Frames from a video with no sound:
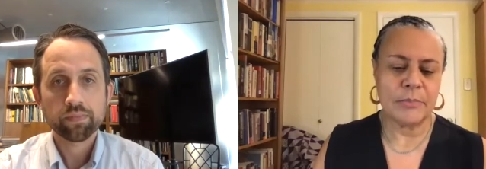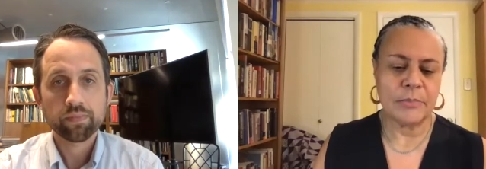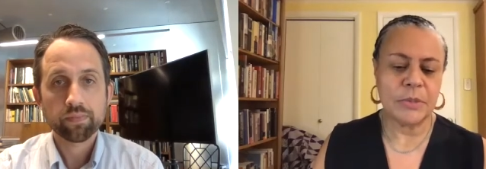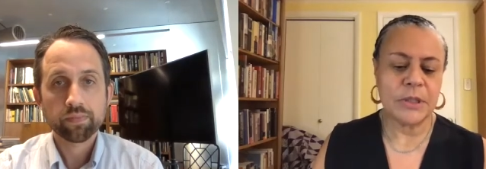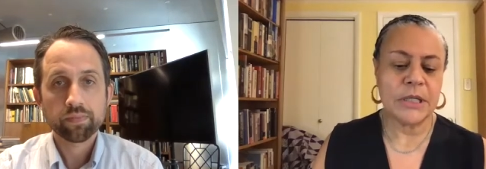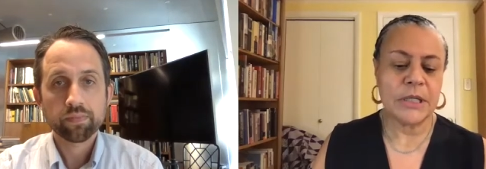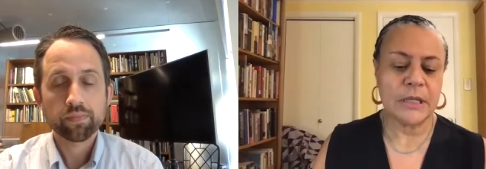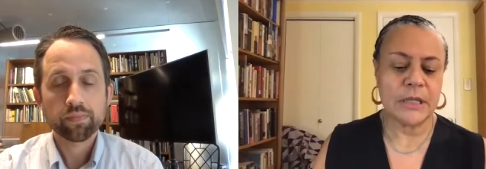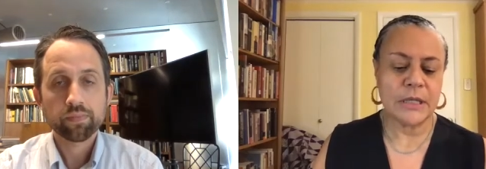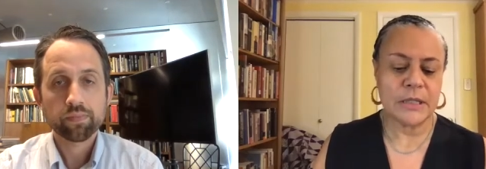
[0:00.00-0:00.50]

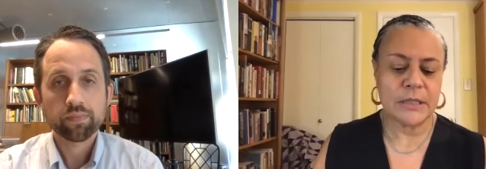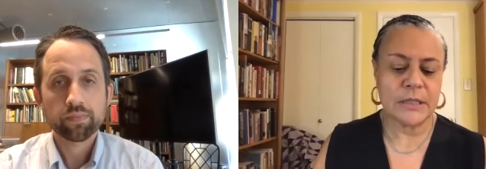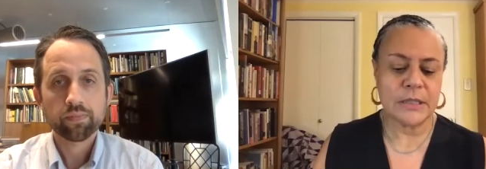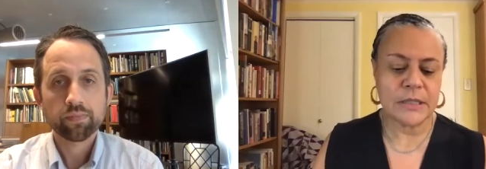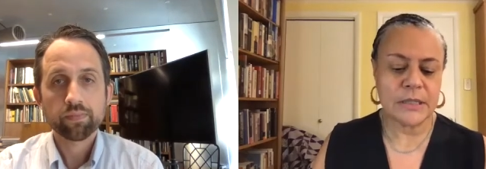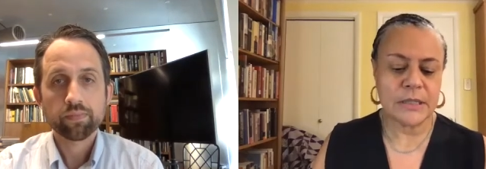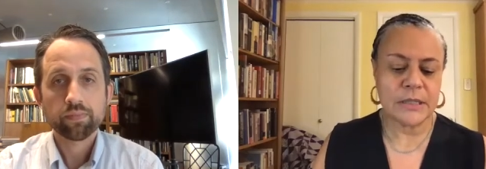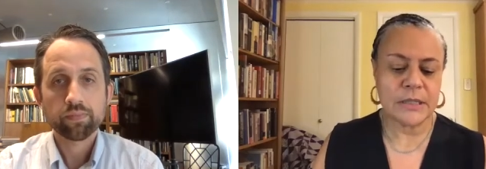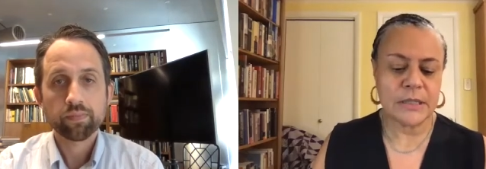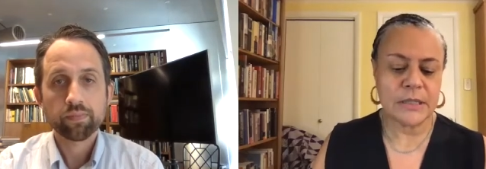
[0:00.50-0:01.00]
Speaker 1: um,
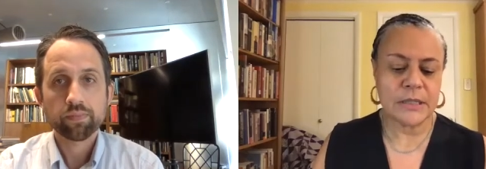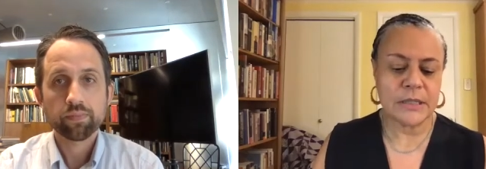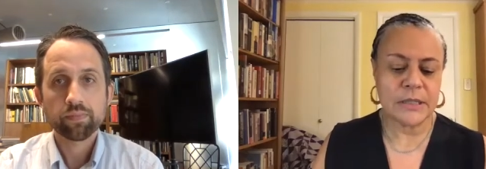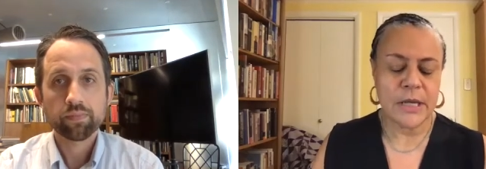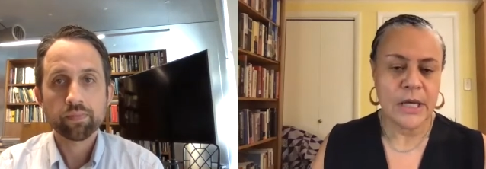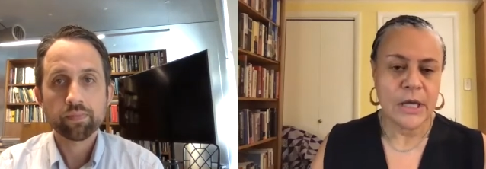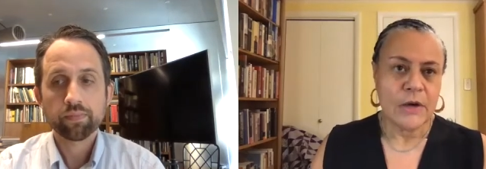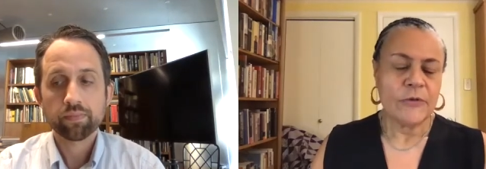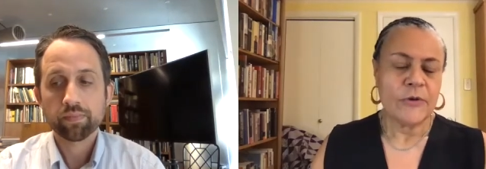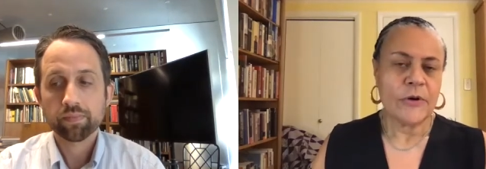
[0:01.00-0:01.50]
piece
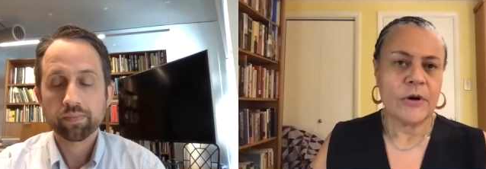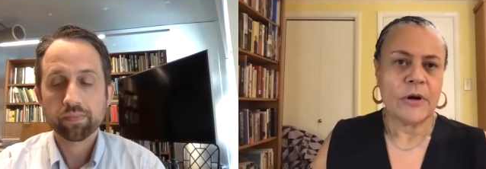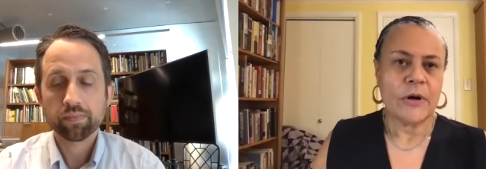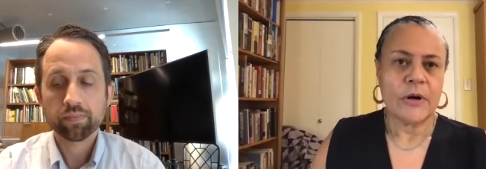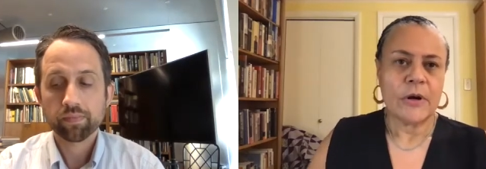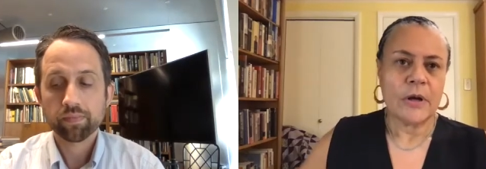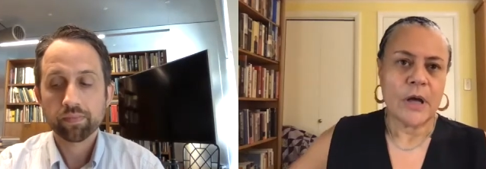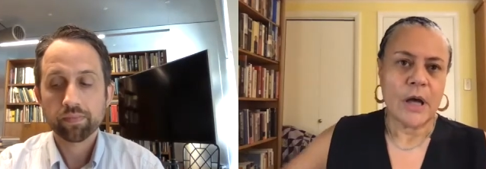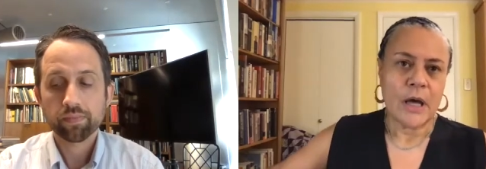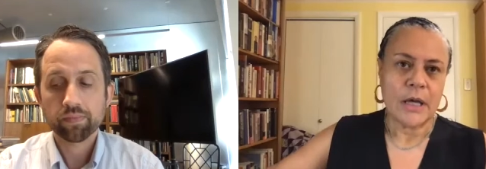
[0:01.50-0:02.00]

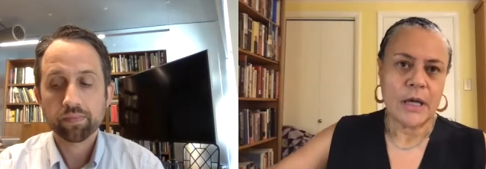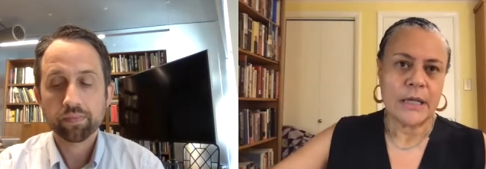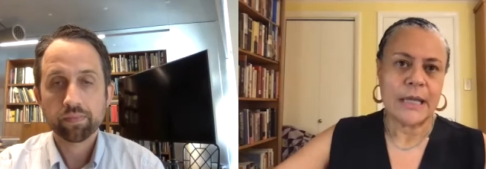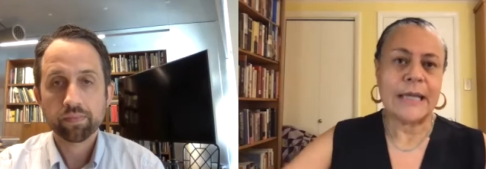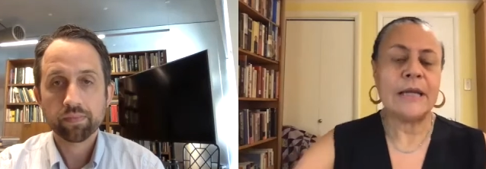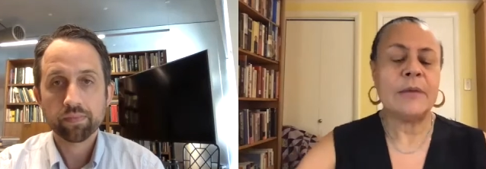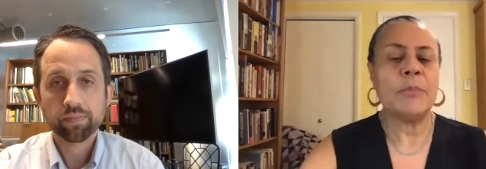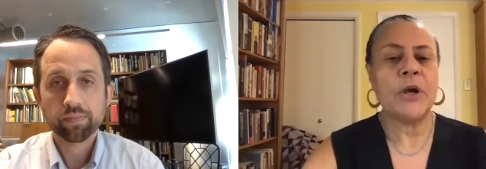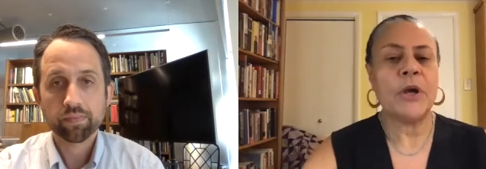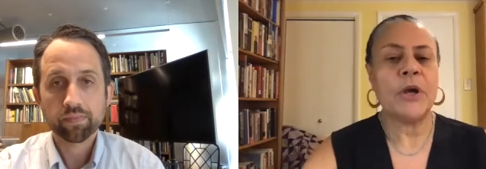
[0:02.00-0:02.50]
for
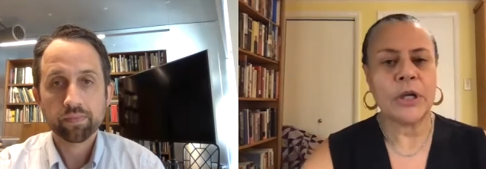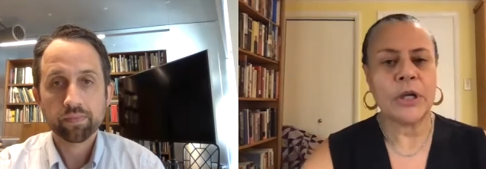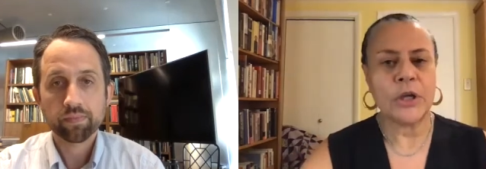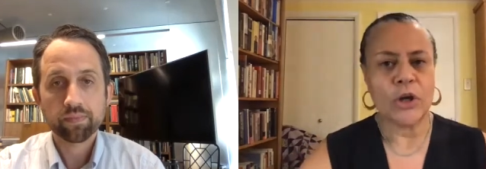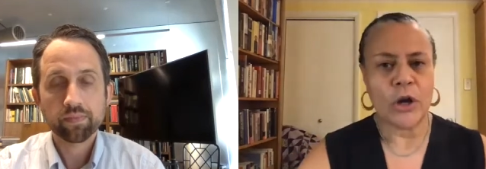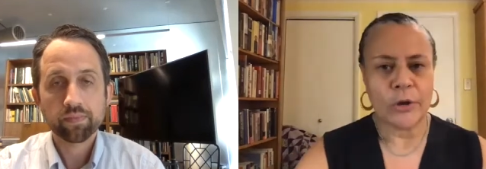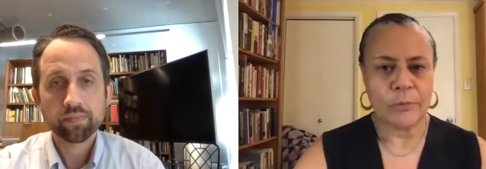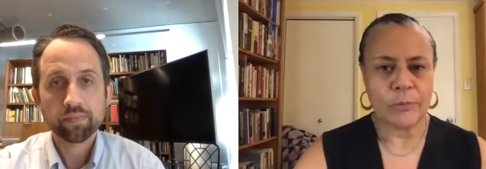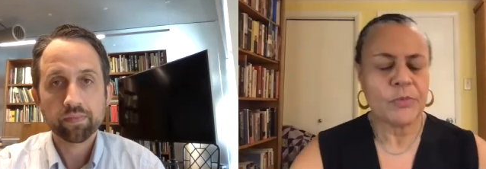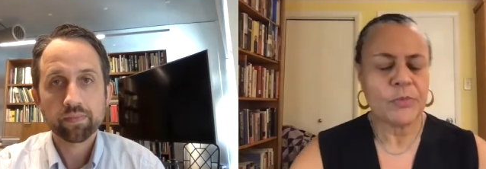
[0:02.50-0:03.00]
uh, in
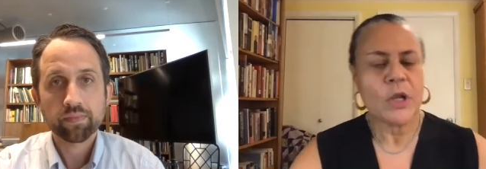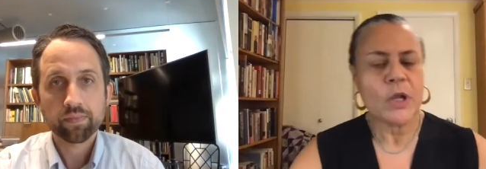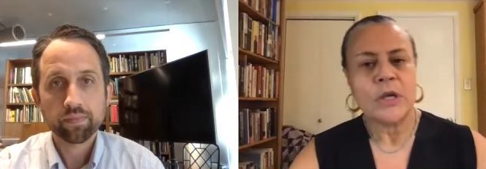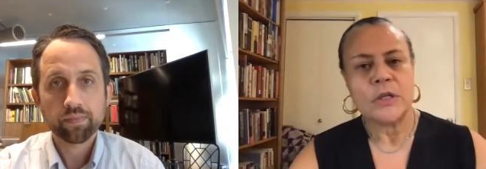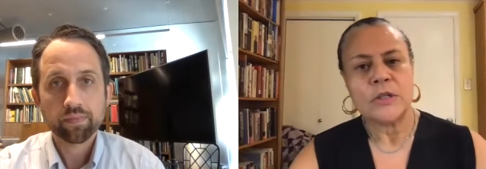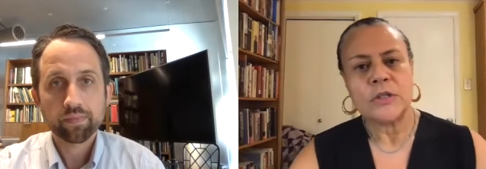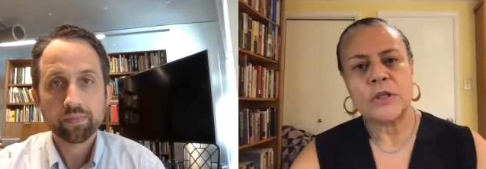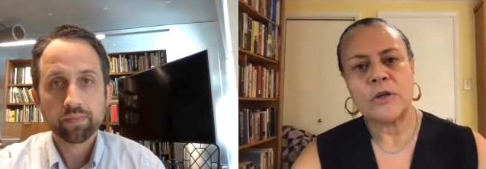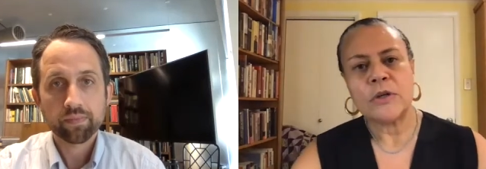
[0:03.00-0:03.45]
American art.